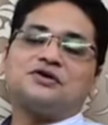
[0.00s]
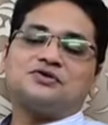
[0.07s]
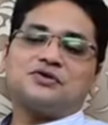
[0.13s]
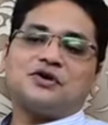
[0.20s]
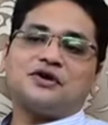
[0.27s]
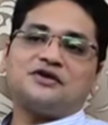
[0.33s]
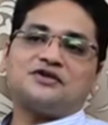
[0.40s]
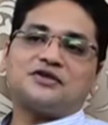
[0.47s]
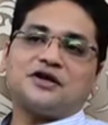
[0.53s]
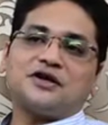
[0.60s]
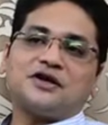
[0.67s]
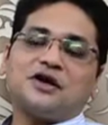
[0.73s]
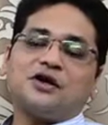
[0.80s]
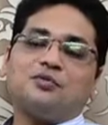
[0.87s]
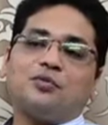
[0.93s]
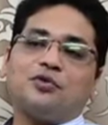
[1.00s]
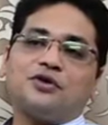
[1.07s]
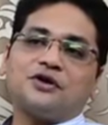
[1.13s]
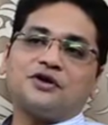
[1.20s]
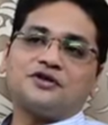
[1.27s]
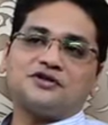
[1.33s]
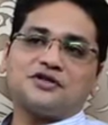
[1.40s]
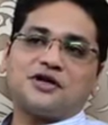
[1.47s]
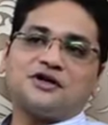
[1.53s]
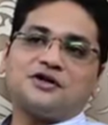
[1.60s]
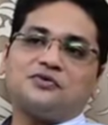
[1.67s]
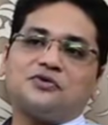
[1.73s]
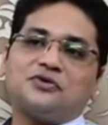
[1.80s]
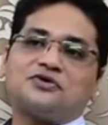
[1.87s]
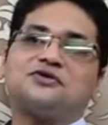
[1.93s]
So I decided I'll put it inside the
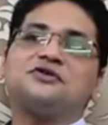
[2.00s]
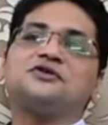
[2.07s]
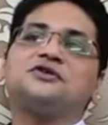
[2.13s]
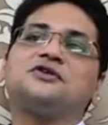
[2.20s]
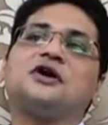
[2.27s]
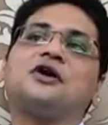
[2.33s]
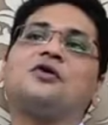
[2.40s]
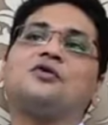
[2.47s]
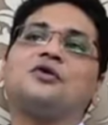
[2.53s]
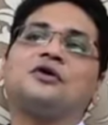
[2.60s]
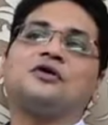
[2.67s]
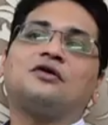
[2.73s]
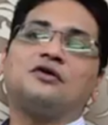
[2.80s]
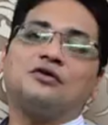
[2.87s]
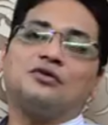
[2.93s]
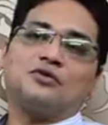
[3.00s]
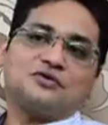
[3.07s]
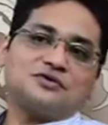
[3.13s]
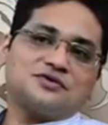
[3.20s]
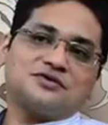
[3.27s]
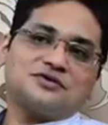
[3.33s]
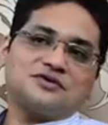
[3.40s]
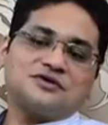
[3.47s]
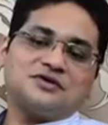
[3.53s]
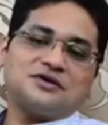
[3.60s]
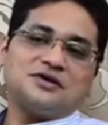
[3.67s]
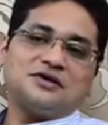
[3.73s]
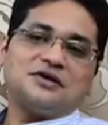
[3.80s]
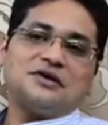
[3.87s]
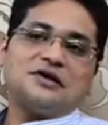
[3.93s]
watch and see how it looks.
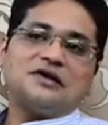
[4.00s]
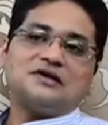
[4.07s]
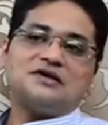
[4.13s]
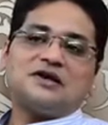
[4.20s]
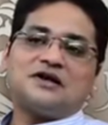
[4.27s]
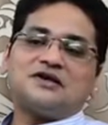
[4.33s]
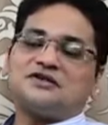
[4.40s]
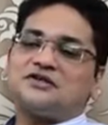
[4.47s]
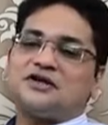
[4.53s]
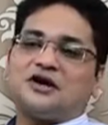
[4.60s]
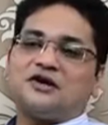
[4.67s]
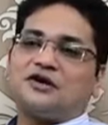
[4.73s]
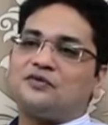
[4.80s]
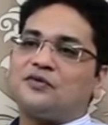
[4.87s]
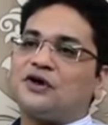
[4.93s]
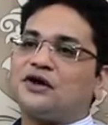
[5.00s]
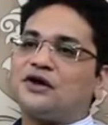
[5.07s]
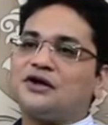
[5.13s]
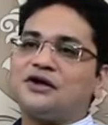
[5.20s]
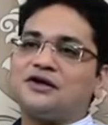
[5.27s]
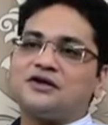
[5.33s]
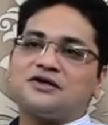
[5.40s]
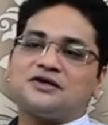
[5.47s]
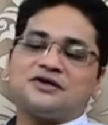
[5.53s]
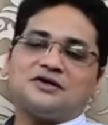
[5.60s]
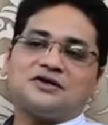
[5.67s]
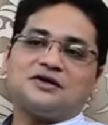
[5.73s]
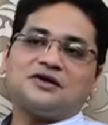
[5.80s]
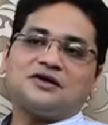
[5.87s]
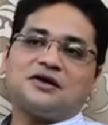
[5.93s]
I started wearing it,
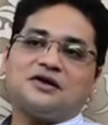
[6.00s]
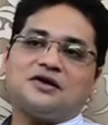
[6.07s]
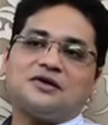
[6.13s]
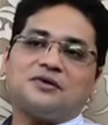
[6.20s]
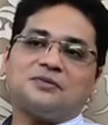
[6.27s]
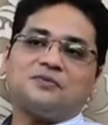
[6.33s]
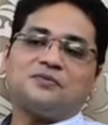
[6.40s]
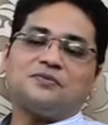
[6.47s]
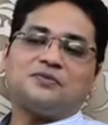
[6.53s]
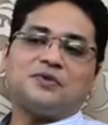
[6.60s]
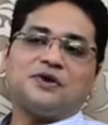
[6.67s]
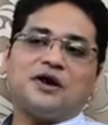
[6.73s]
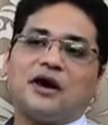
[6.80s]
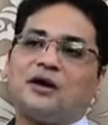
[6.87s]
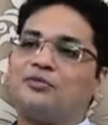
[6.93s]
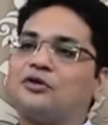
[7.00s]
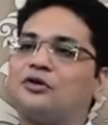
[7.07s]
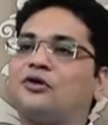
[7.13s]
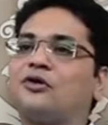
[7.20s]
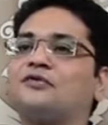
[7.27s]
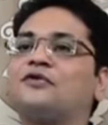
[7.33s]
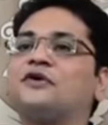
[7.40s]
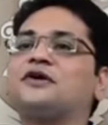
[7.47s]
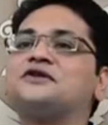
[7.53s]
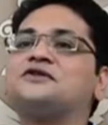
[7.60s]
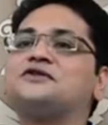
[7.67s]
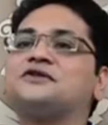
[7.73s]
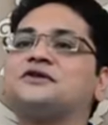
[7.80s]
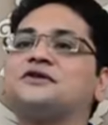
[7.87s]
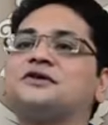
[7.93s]
uh, grabbed a lot of
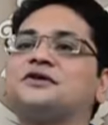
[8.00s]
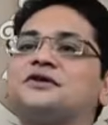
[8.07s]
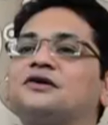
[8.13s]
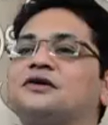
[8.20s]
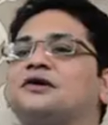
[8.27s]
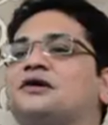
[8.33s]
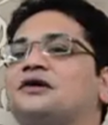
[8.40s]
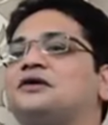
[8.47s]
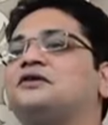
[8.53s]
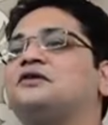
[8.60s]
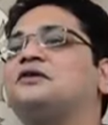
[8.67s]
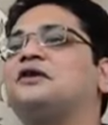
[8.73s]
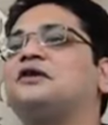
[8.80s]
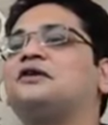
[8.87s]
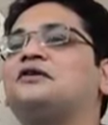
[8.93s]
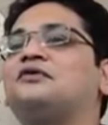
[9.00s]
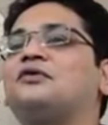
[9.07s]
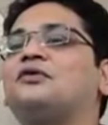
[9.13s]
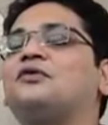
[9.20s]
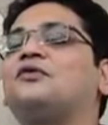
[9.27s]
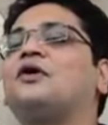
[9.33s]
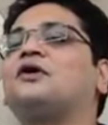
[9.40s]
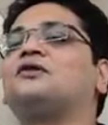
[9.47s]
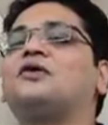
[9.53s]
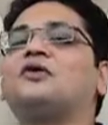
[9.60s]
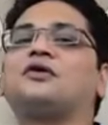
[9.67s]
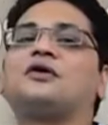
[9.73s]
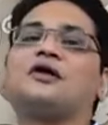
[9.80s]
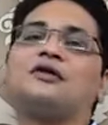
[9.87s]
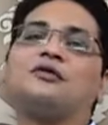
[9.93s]
attention, and I
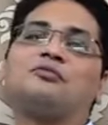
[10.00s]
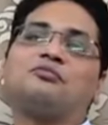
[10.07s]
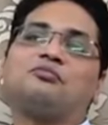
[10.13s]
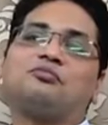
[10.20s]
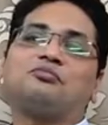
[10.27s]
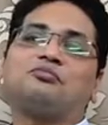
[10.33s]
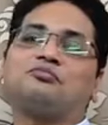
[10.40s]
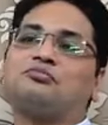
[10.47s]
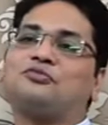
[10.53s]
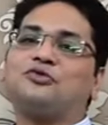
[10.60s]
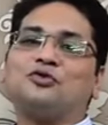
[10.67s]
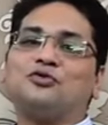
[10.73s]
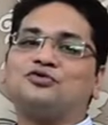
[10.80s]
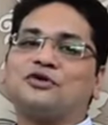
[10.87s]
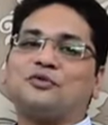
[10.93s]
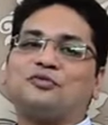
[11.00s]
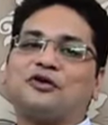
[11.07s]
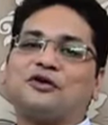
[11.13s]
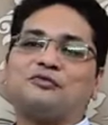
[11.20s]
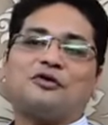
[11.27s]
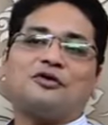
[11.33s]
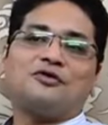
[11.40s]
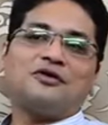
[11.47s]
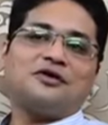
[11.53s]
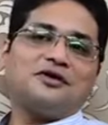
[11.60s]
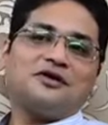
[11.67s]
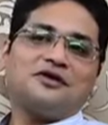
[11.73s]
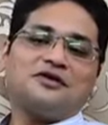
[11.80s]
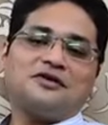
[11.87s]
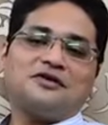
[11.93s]
thought I'll do something about it,
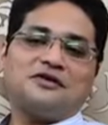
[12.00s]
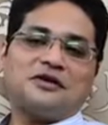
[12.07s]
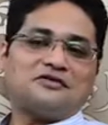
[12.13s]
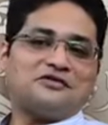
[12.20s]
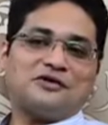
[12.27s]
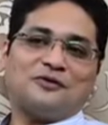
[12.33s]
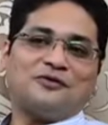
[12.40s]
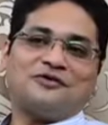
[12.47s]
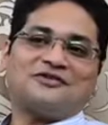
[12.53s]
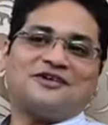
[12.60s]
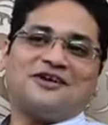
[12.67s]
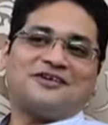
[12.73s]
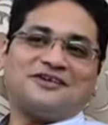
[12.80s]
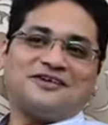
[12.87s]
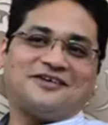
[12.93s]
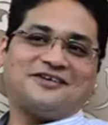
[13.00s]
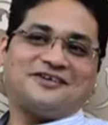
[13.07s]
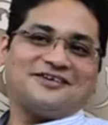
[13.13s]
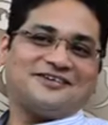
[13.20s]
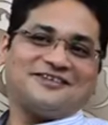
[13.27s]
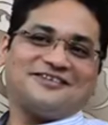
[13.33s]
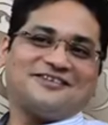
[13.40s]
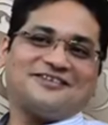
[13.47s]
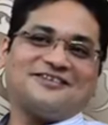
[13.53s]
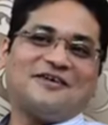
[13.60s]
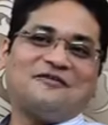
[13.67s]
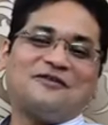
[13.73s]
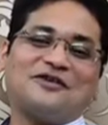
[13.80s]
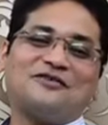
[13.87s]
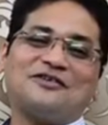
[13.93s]
and that's how it started. It's
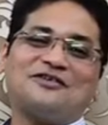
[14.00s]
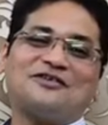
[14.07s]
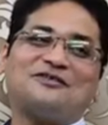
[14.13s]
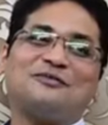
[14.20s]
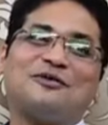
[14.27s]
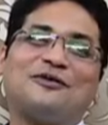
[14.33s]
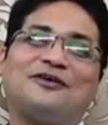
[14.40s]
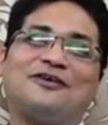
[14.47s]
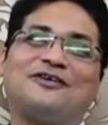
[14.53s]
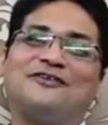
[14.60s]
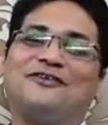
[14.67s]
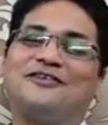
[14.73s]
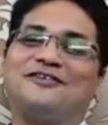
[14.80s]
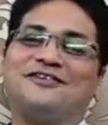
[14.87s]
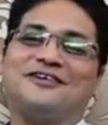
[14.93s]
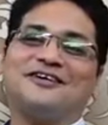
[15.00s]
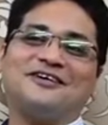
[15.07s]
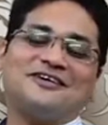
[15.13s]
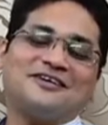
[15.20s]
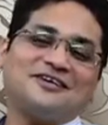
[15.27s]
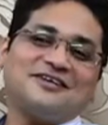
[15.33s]
something which is purely coincidental.